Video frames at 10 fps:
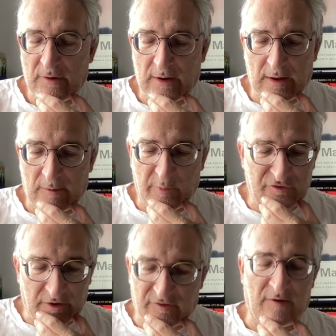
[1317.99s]
uh,
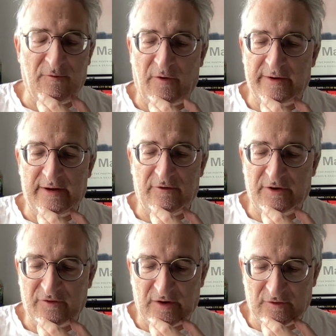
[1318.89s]
which I didn't find
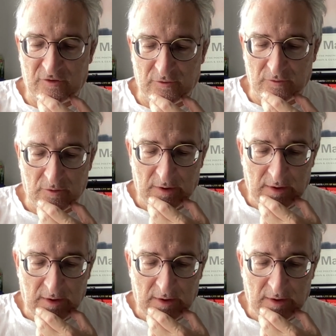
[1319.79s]
interesting at all.